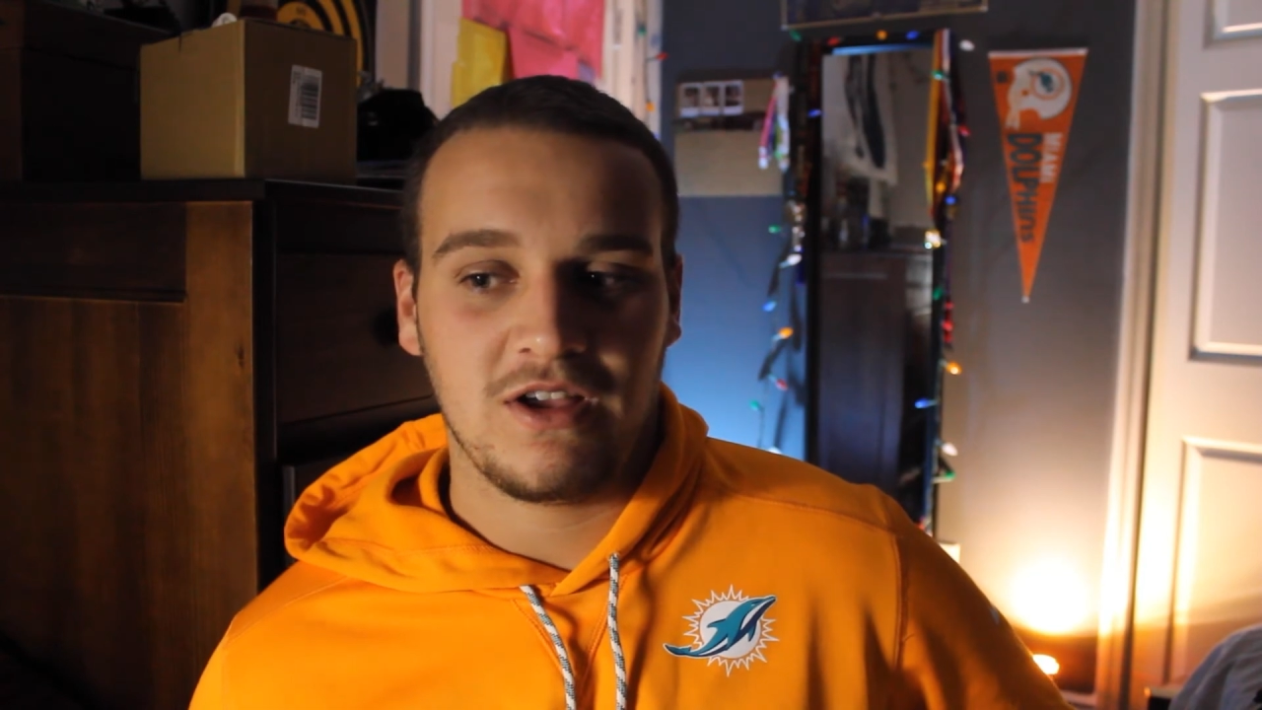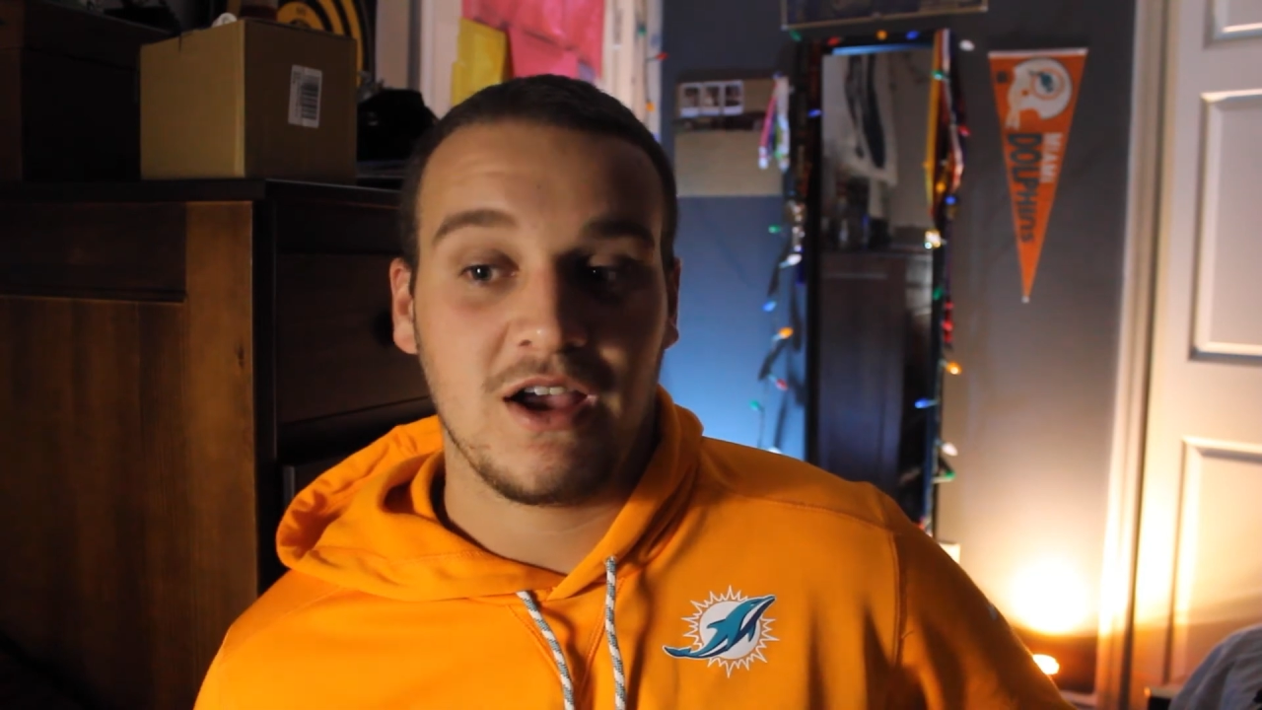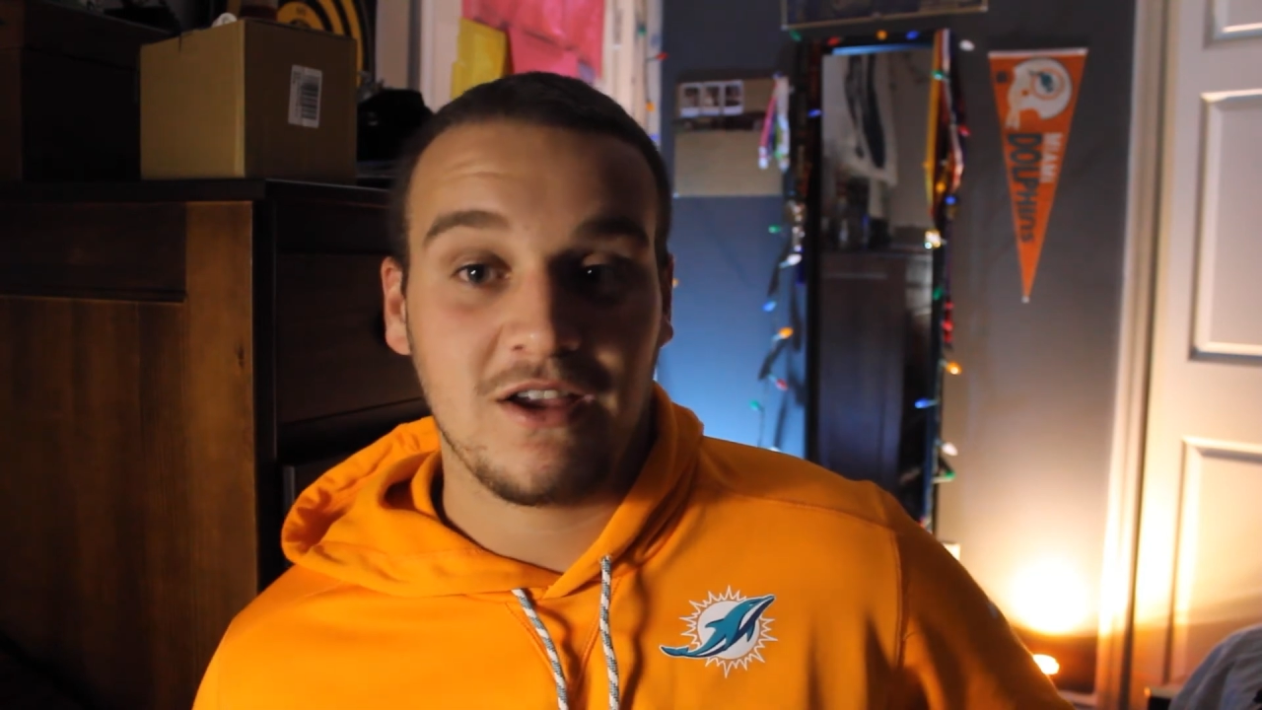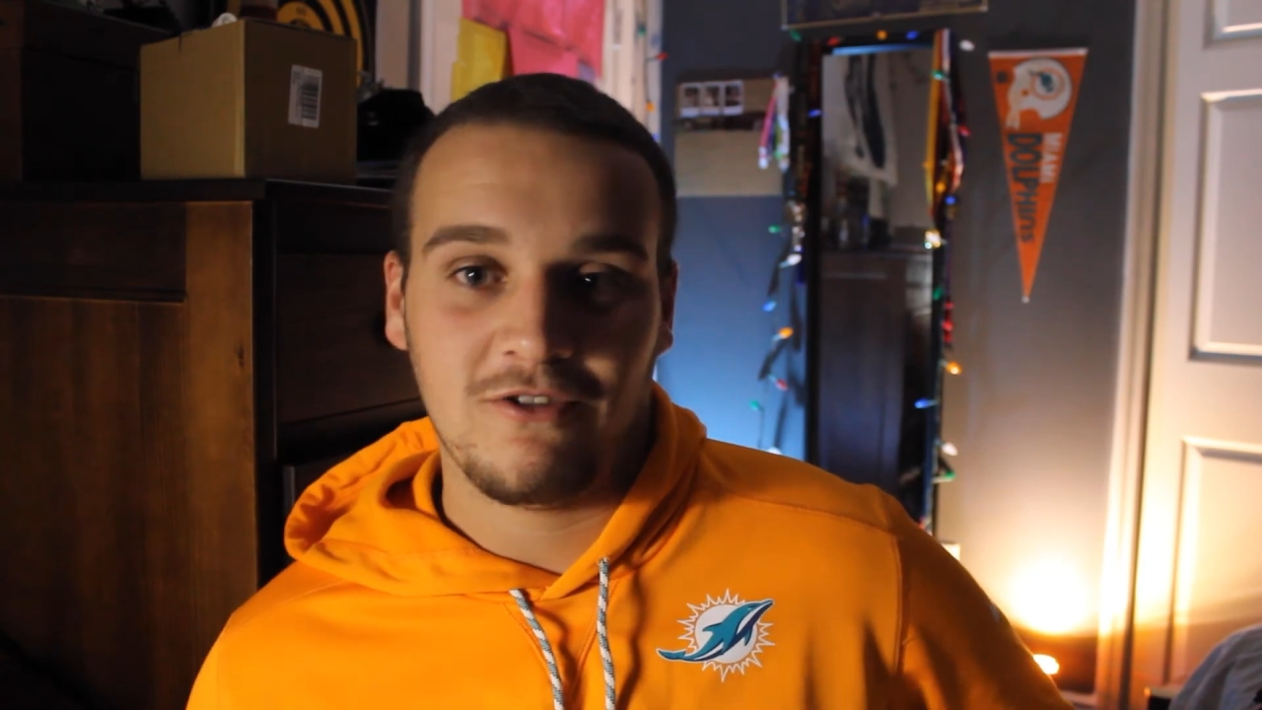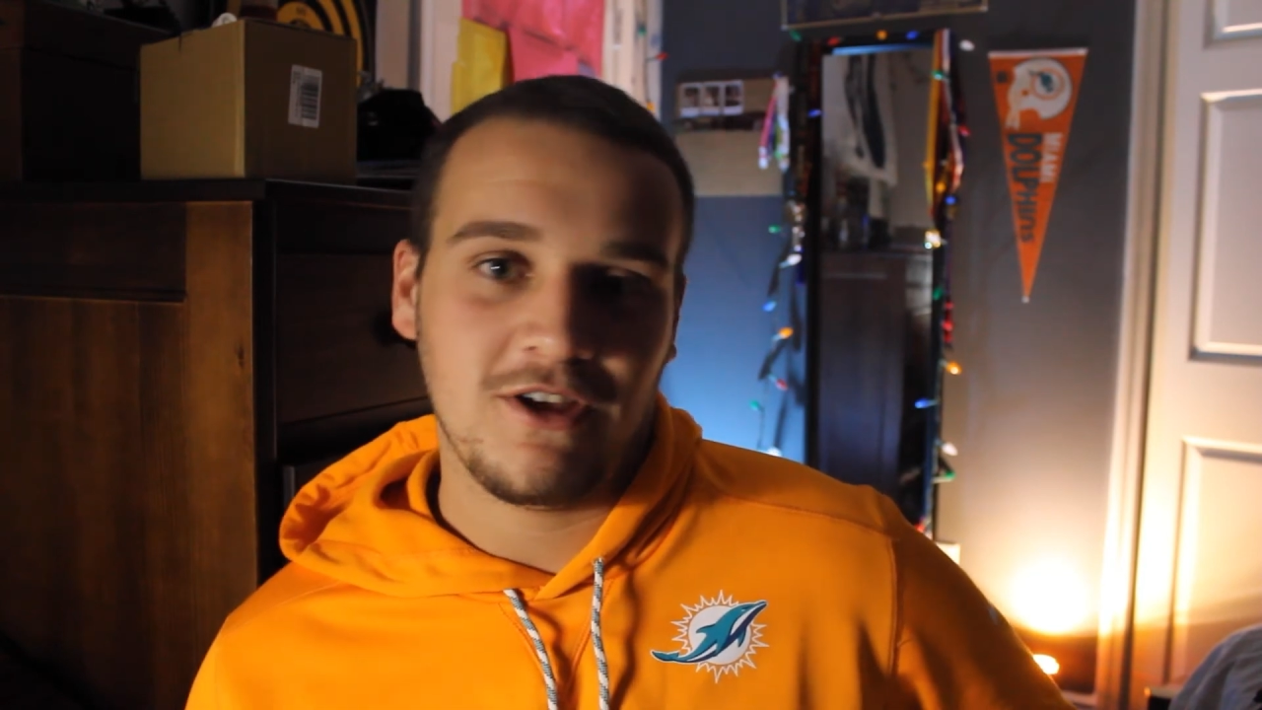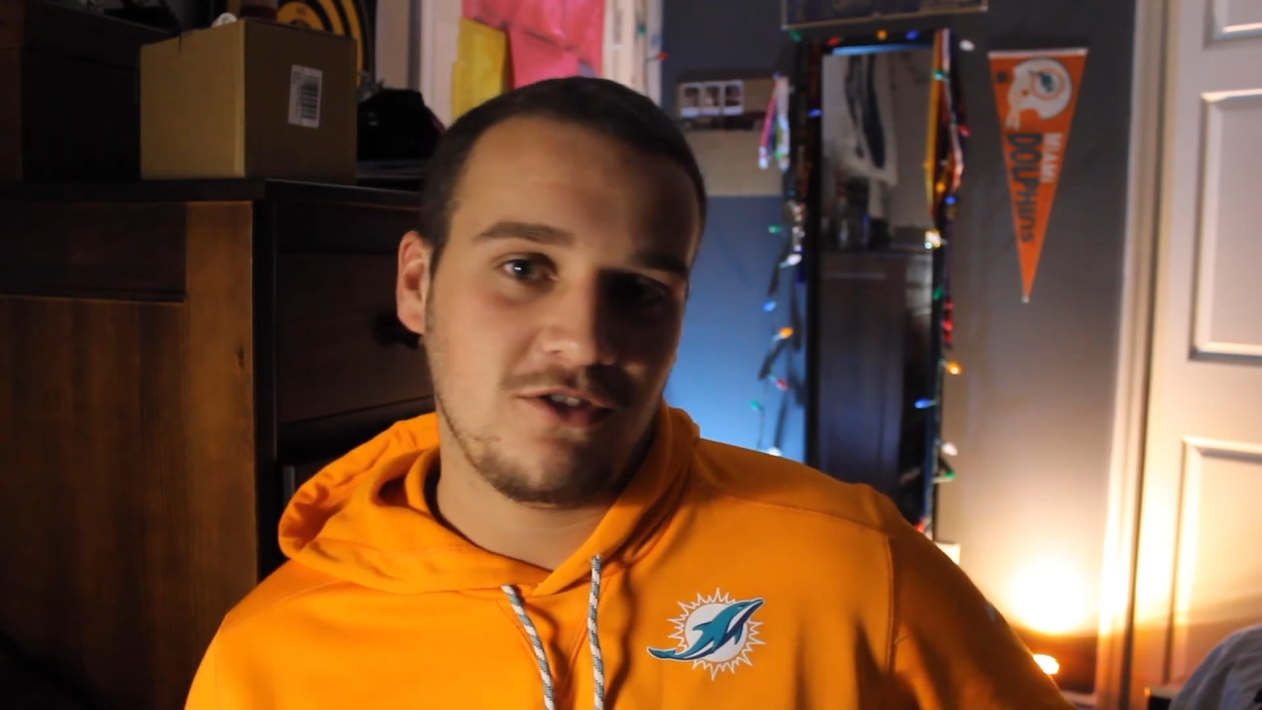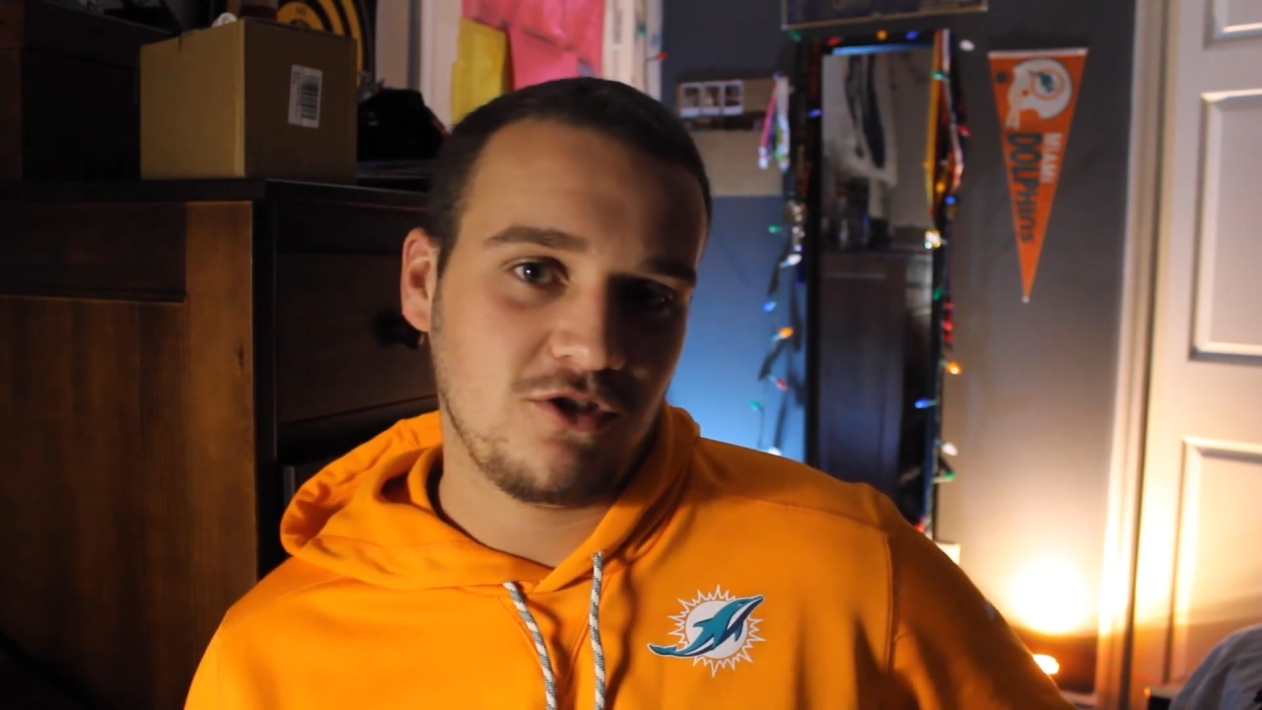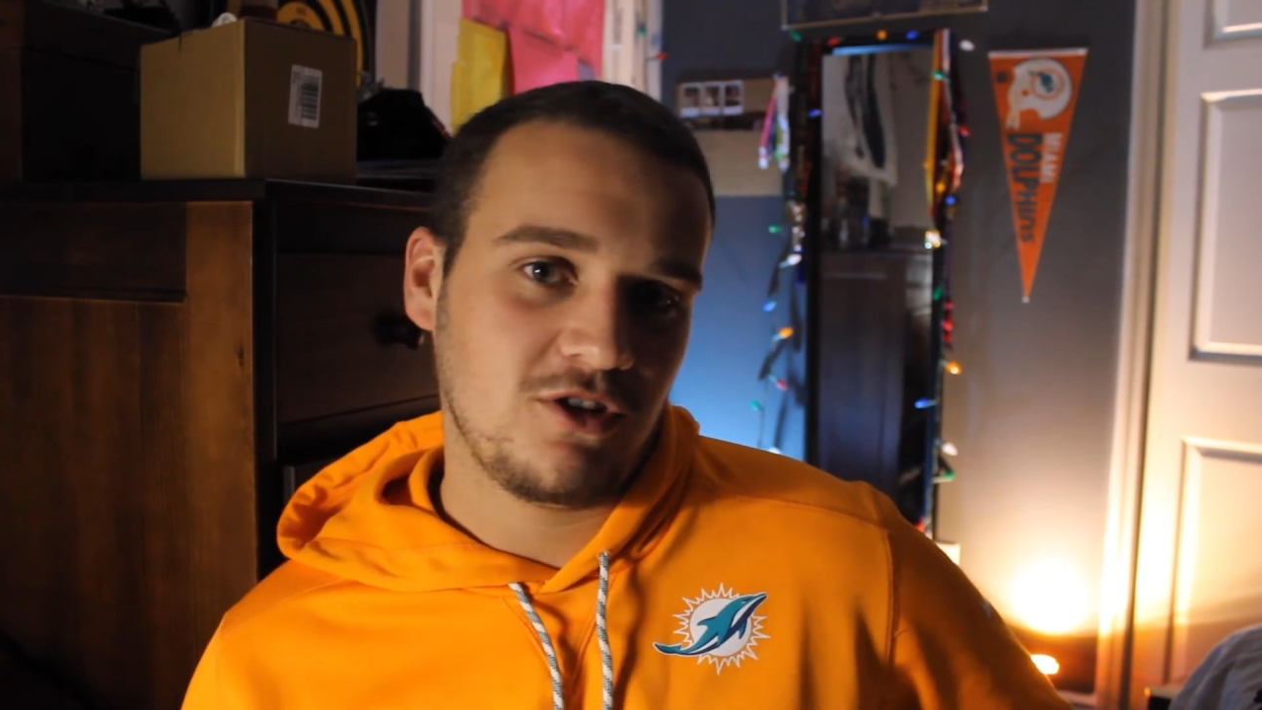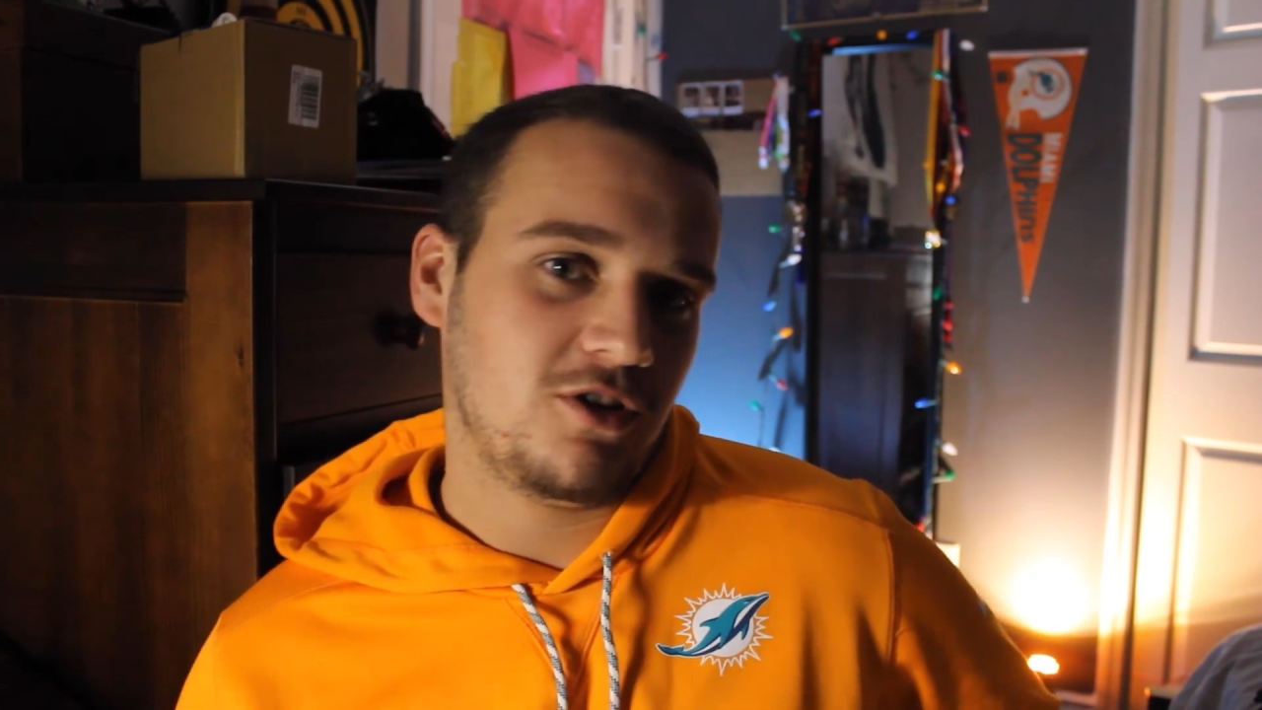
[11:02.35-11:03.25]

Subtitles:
He got injured